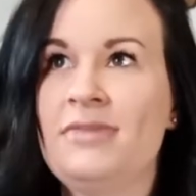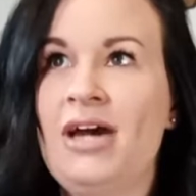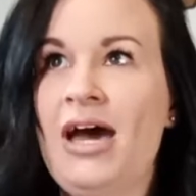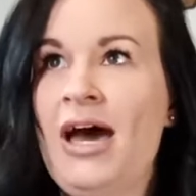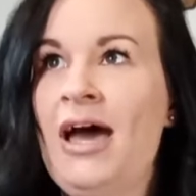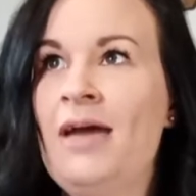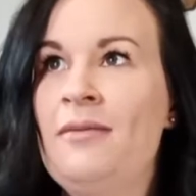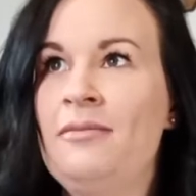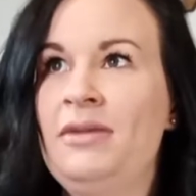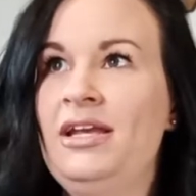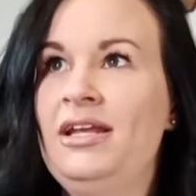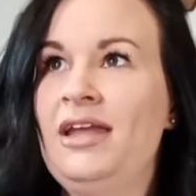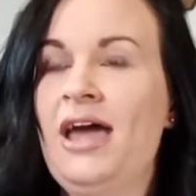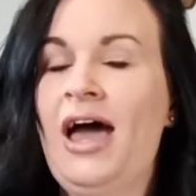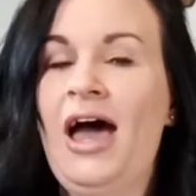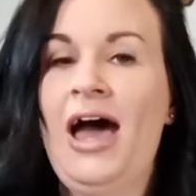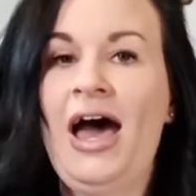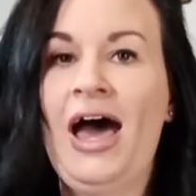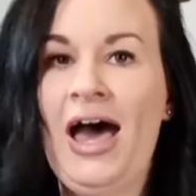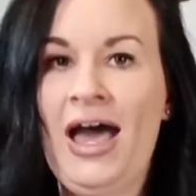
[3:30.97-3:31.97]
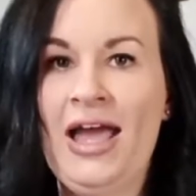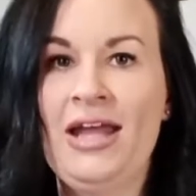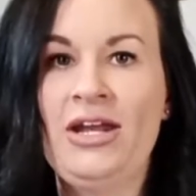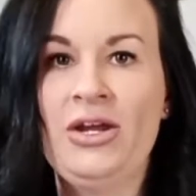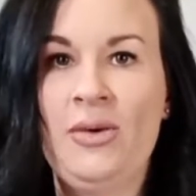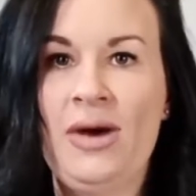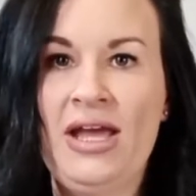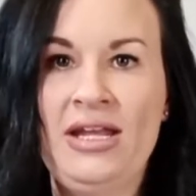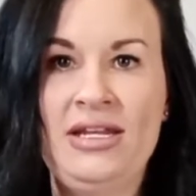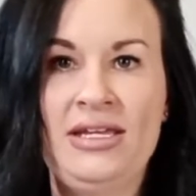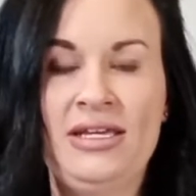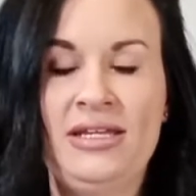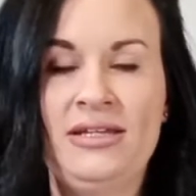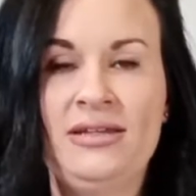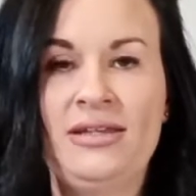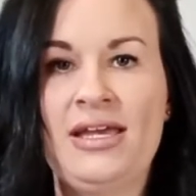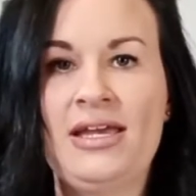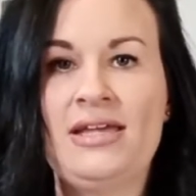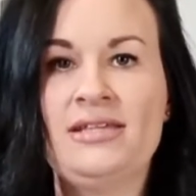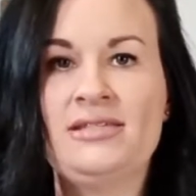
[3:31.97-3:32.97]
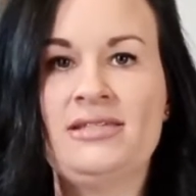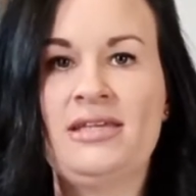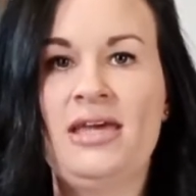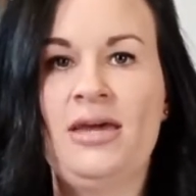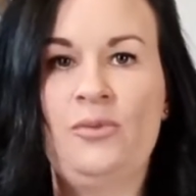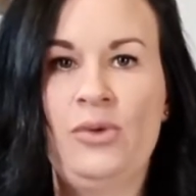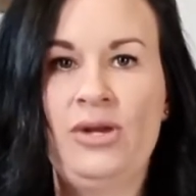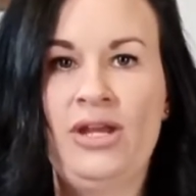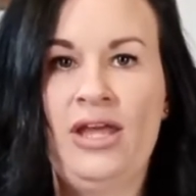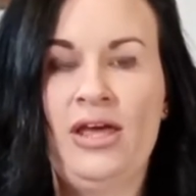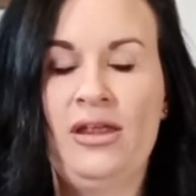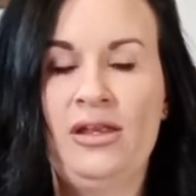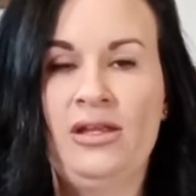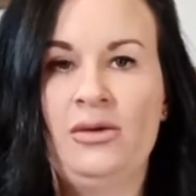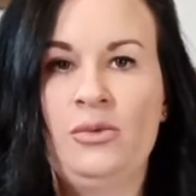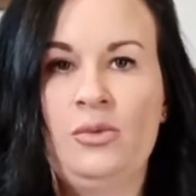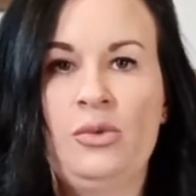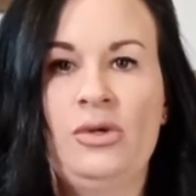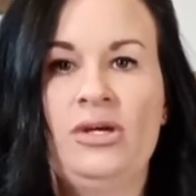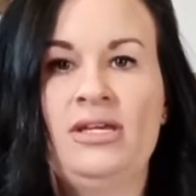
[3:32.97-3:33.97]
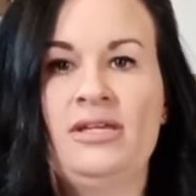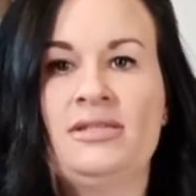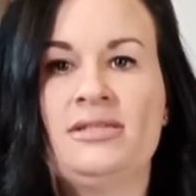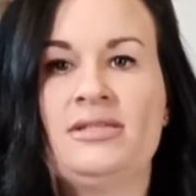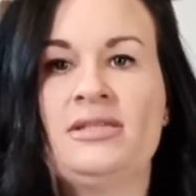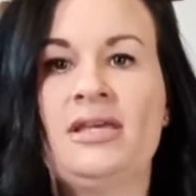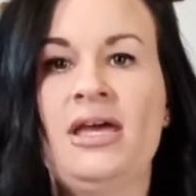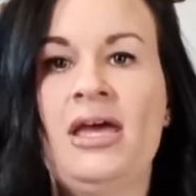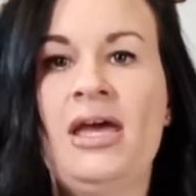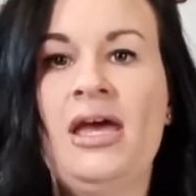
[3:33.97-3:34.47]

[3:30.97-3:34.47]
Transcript: I mean, I know I did. Like I said, when Ella was...